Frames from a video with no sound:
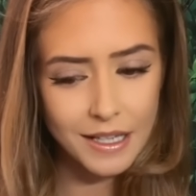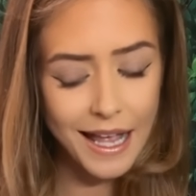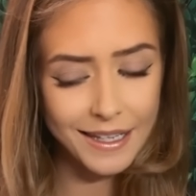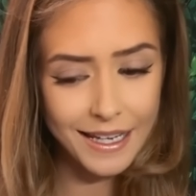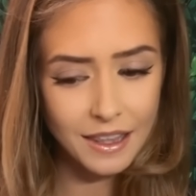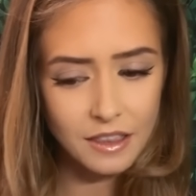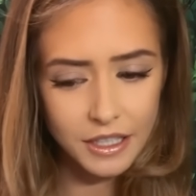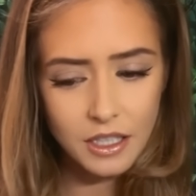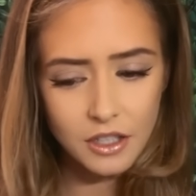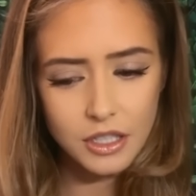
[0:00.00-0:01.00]
And I
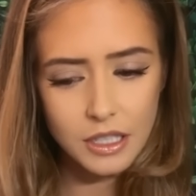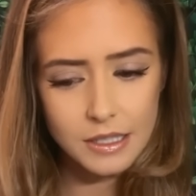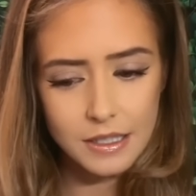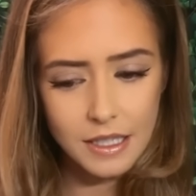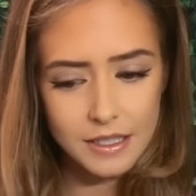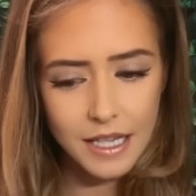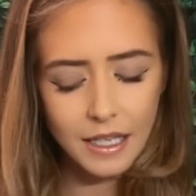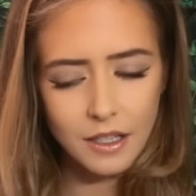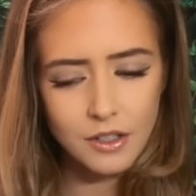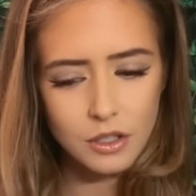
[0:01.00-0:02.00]
think that this is a
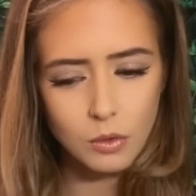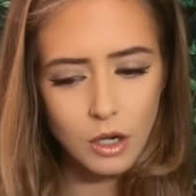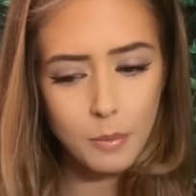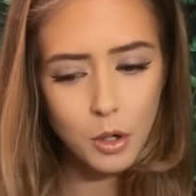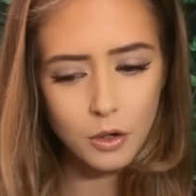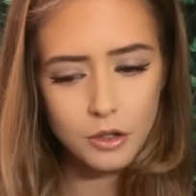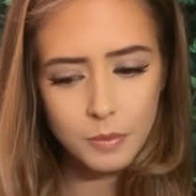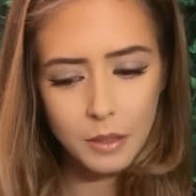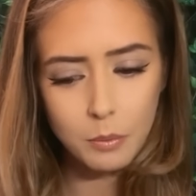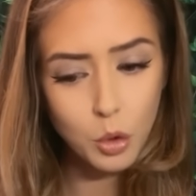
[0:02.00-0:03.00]
silence or a pause
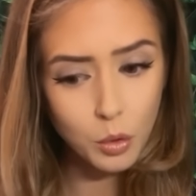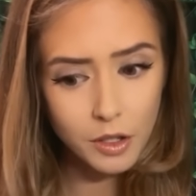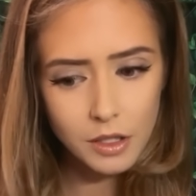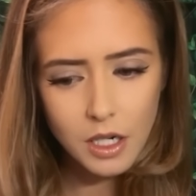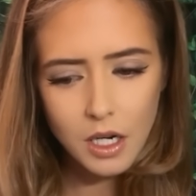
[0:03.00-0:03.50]
being broken.